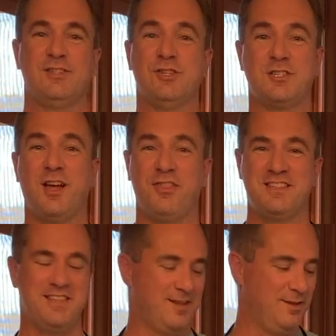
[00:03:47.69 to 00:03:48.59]
just got the
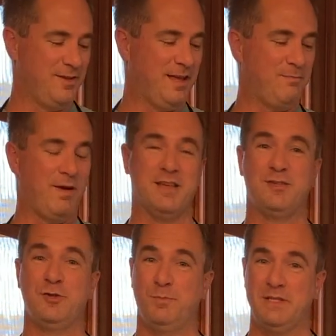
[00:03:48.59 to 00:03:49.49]
signal that my
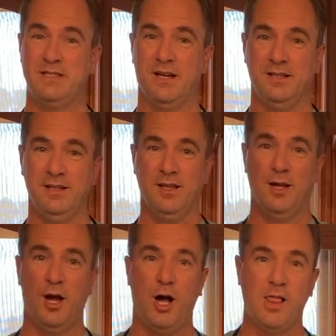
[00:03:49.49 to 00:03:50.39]
soup is done.
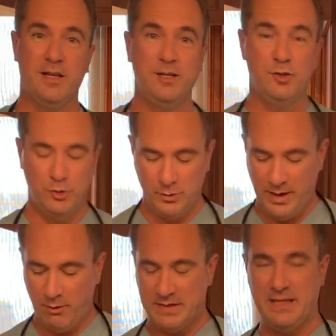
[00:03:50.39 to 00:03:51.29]
All I need to do
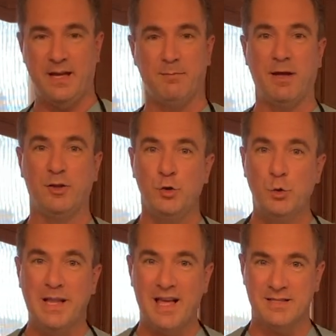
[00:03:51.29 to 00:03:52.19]
now is add my 2
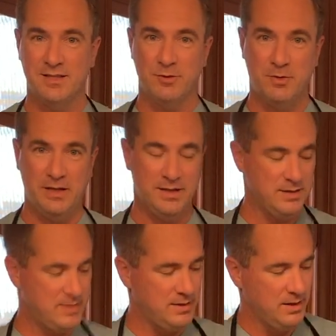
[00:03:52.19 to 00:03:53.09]
last
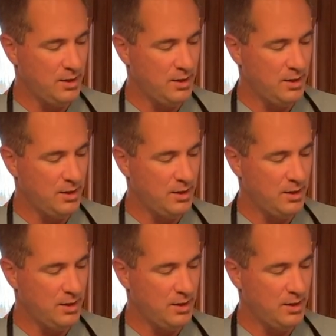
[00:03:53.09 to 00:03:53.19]
ingredients.